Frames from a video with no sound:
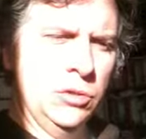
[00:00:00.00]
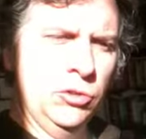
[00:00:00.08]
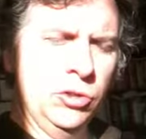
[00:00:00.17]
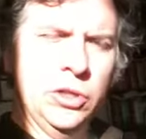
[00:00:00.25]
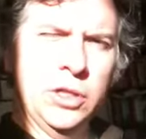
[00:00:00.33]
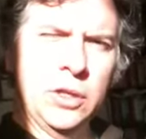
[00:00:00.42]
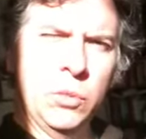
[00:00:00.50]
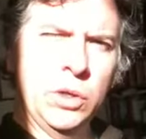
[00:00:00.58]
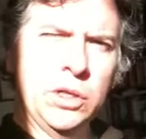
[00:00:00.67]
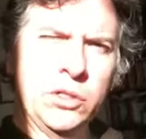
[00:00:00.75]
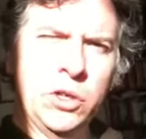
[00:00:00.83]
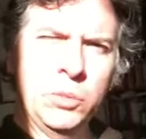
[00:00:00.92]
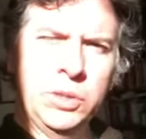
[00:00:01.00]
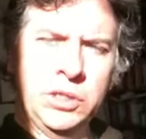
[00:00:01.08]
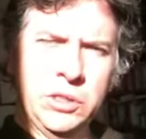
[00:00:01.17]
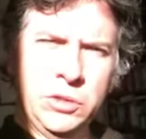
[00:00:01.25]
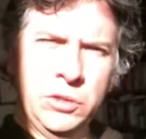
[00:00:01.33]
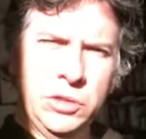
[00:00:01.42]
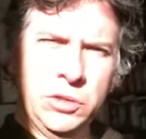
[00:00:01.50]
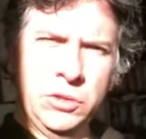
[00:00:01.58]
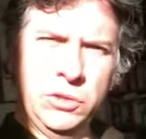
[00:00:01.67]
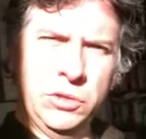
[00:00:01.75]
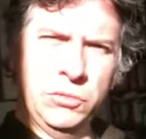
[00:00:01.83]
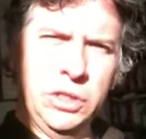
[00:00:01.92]
journey that one is hoping
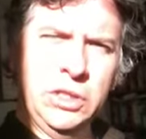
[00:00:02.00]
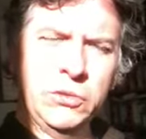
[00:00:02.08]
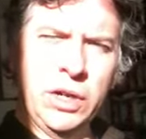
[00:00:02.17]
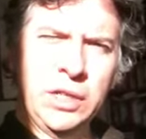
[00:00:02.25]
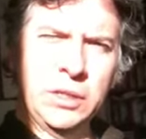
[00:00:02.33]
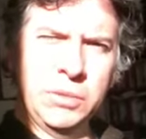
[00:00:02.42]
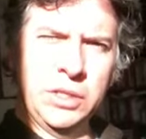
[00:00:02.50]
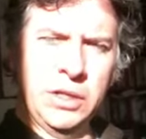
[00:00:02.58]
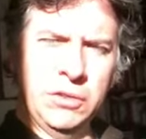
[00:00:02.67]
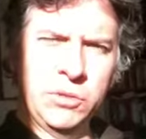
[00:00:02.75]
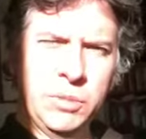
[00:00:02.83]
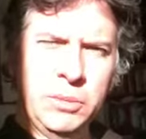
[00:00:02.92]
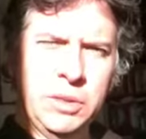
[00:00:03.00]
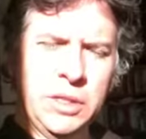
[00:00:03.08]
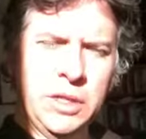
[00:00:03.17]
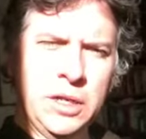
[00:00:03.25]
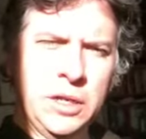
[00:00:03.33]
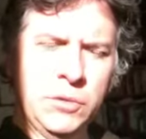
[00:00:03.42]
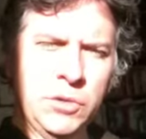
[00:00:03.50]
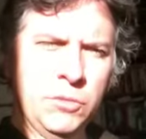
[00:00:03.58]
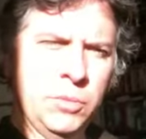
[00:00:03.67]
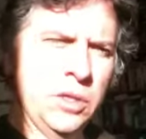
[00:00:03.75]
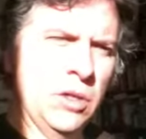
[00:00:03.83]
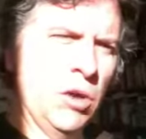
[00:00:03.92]
to redirect themselves. Maybe
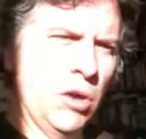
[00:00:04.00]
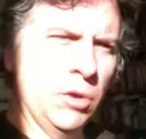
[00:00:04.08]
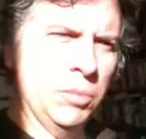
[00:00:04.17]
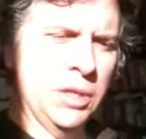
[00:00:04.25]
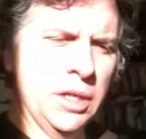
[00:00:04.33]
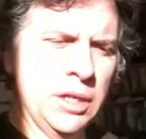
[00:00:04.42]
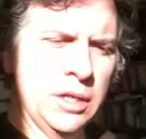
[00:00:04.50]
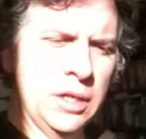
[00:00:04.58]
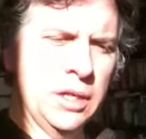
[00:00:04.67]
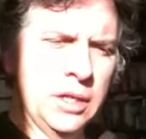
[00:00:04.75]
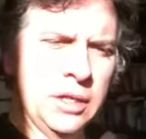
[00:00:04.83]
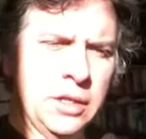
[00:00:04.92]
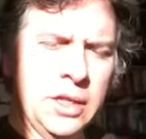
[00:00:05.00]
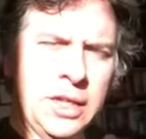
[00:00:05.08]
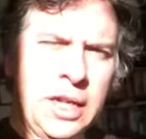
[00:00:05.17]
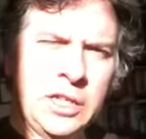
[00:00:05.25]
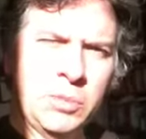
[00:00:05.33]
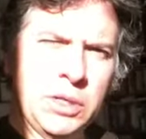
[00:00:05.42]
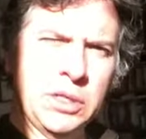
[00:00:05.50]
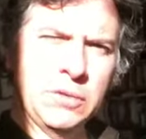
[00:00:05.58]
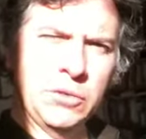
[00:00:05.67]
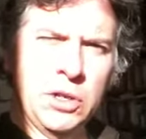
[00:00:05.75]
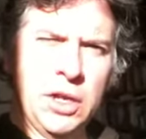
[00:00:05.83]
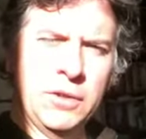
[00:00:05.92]
you've been caught up in an aspect of
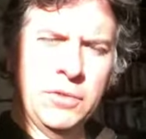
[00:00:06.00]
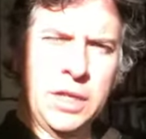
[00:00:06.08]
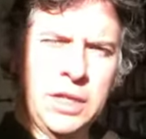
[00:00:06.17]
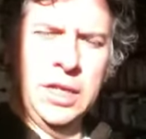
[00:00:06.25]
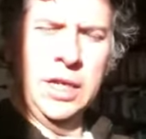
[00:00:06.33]
your life that